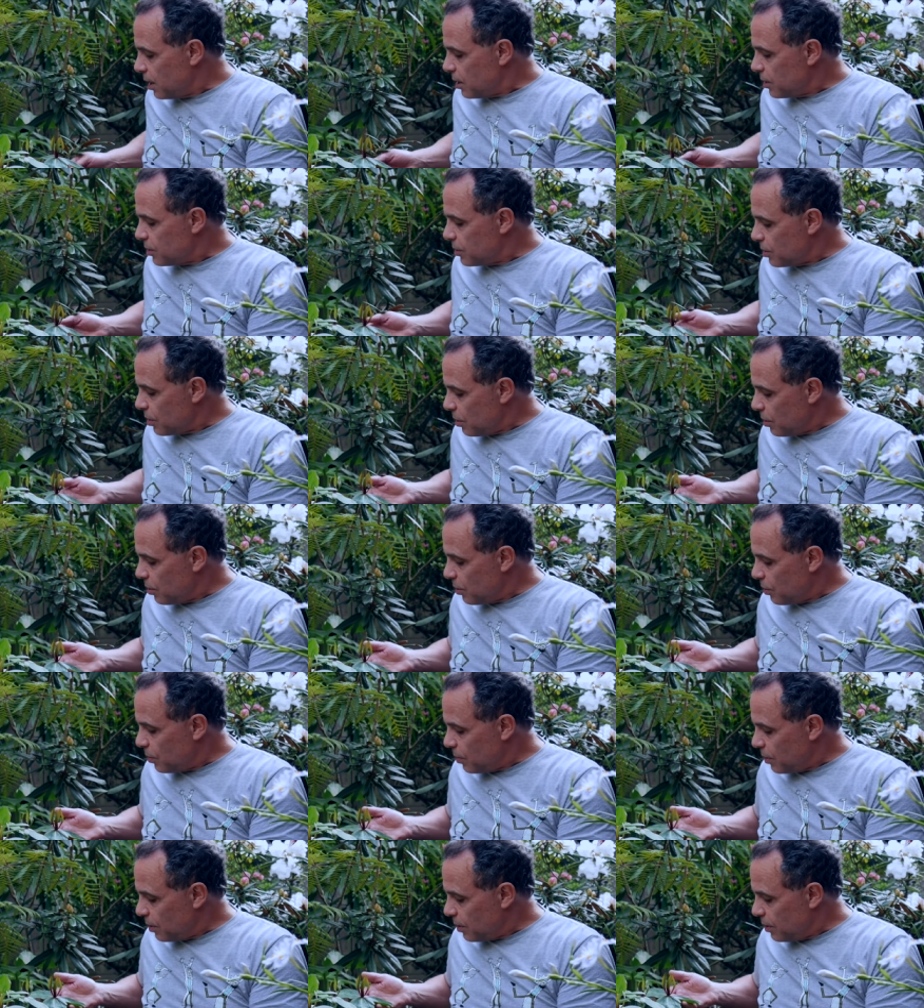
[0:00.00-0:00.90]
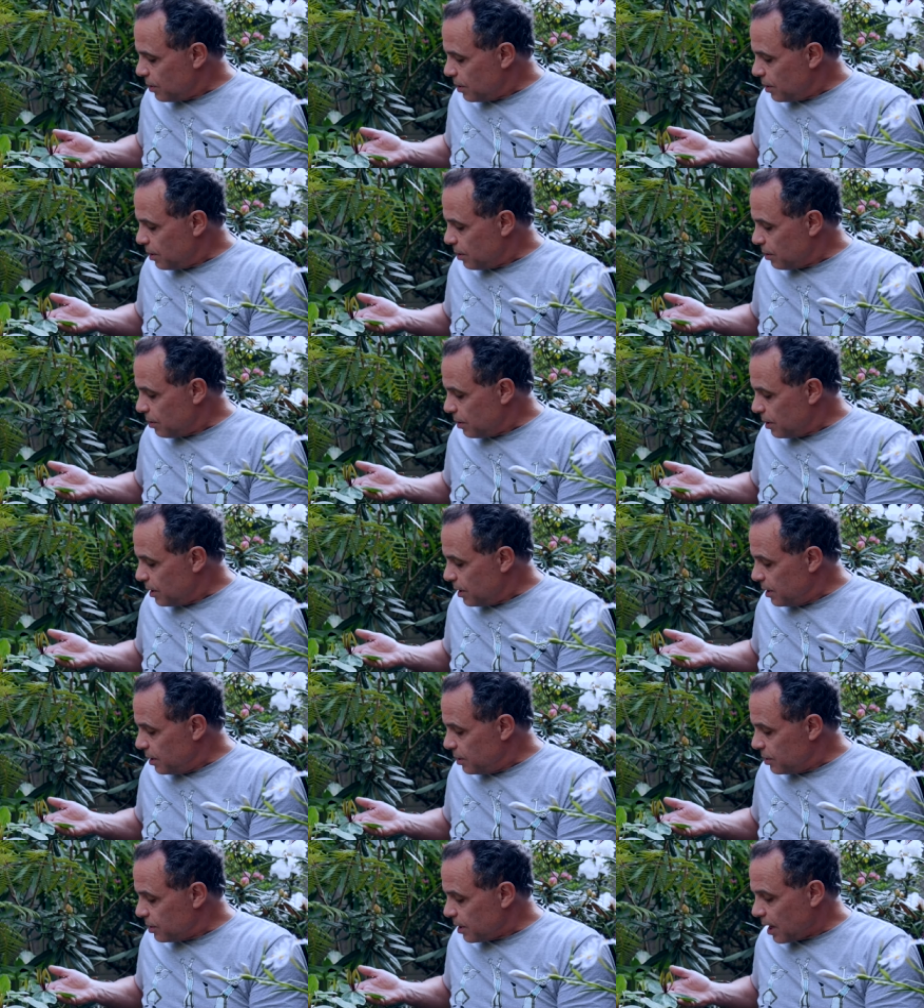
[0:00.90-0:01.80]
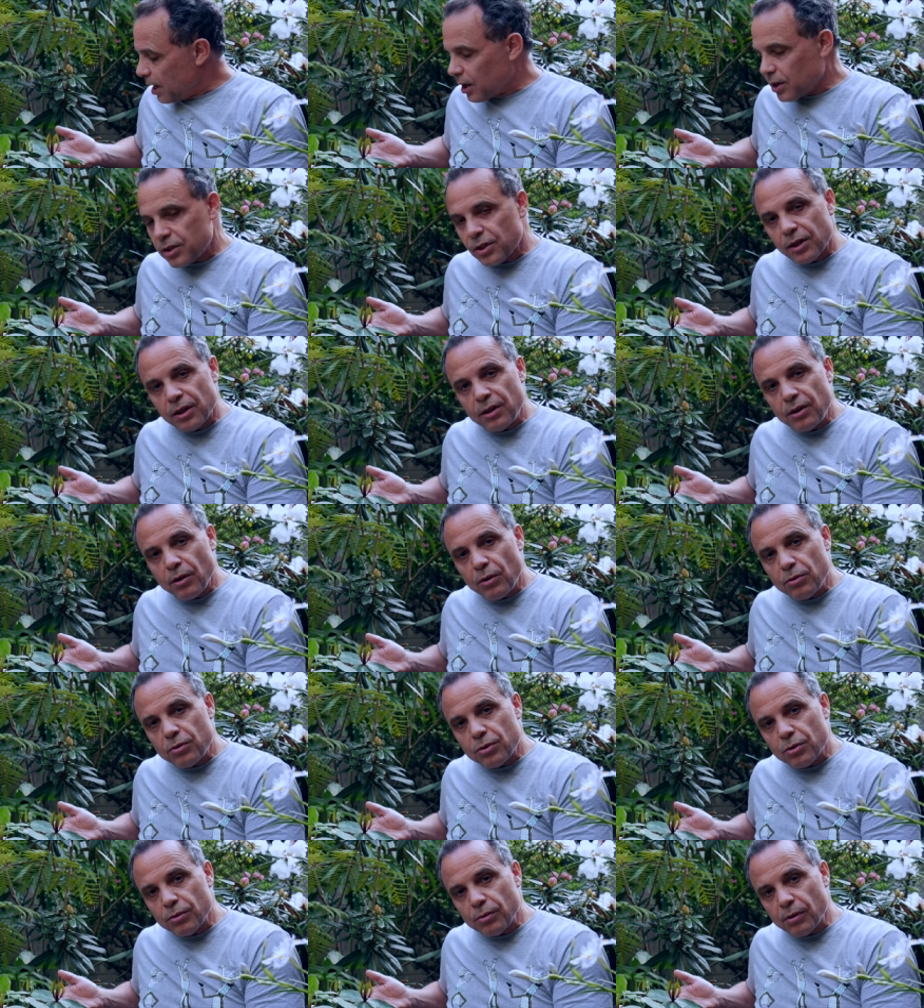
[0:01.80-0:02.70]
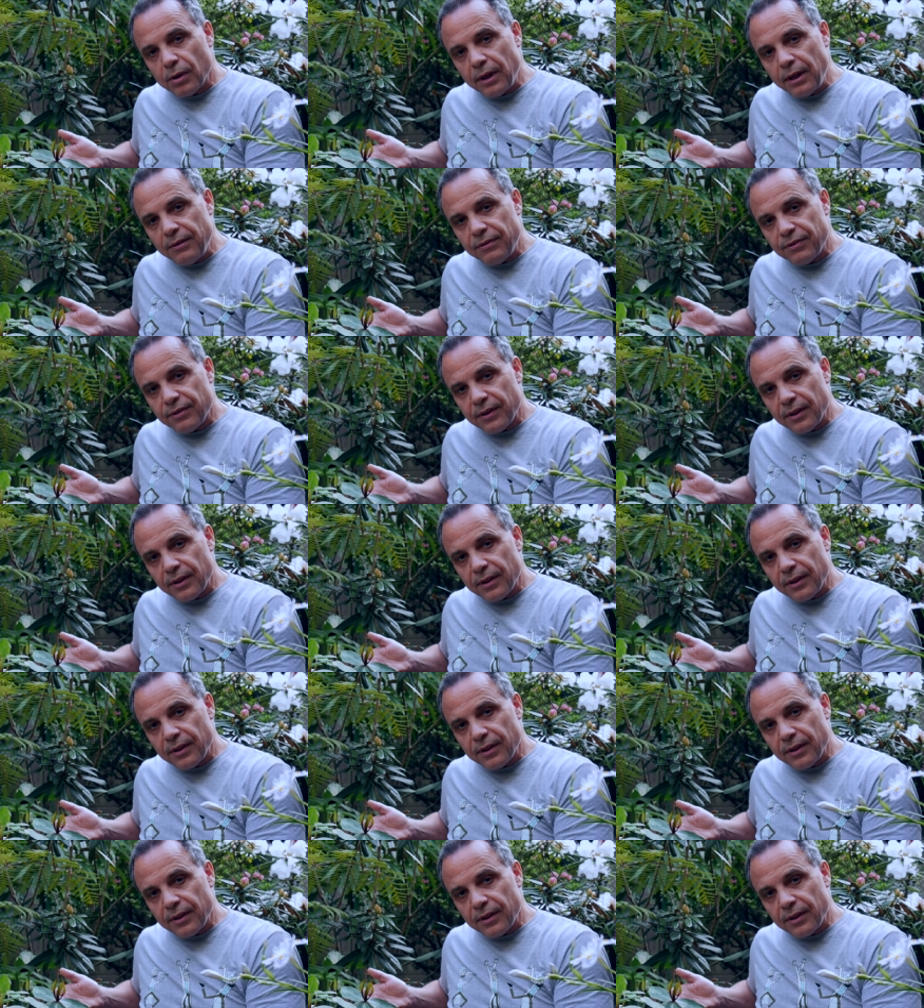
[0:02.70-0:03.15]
So there is actually no true leaf